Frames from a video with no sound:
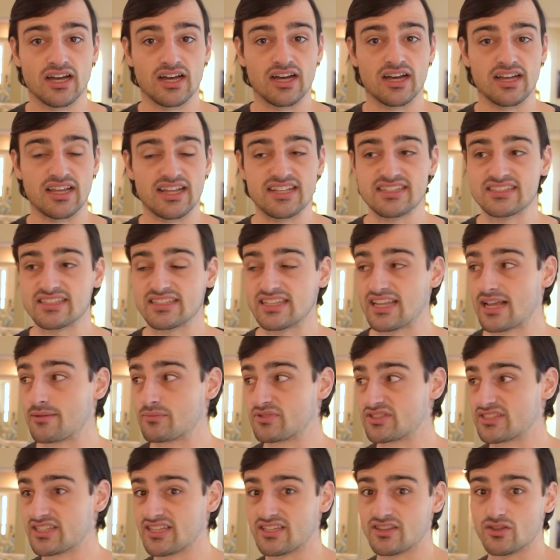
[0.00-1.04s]
instantly
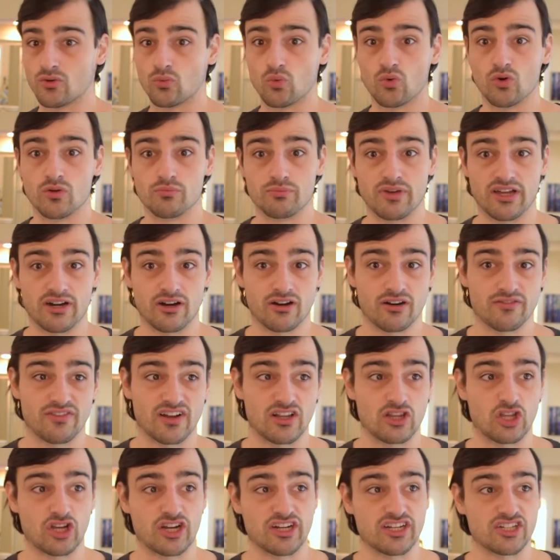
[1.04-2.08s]
I'm seeing the world better. If
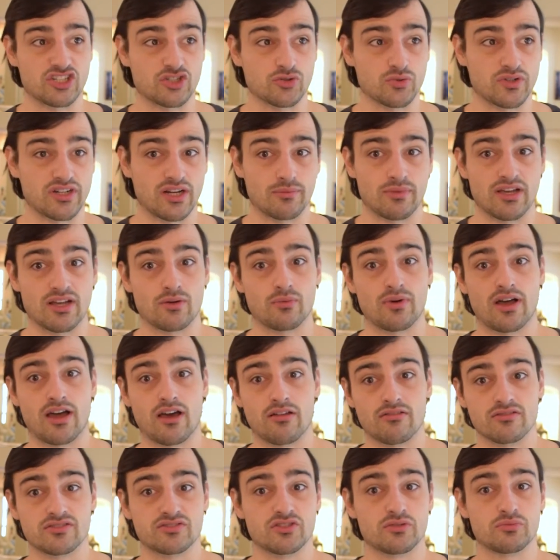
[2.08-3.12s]
I look at a tree, I'm like,
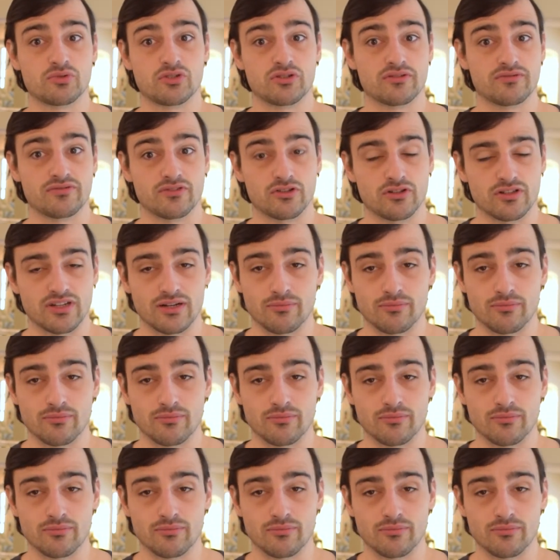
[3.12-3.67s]
wow, it's so beautiful.